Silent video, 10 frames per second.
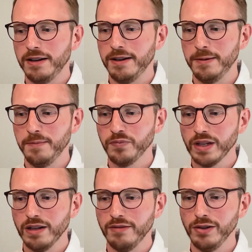
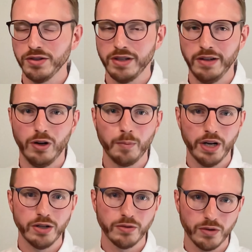have lots of different
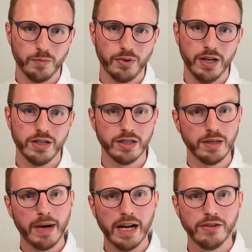operational sort of pressures
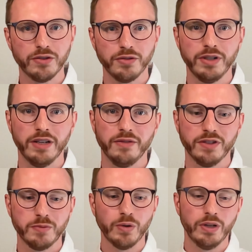and demands through
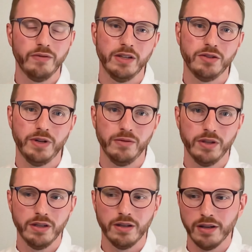different sporting events throughout
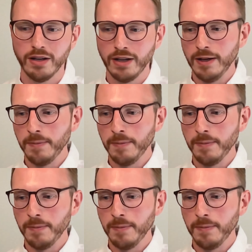the year.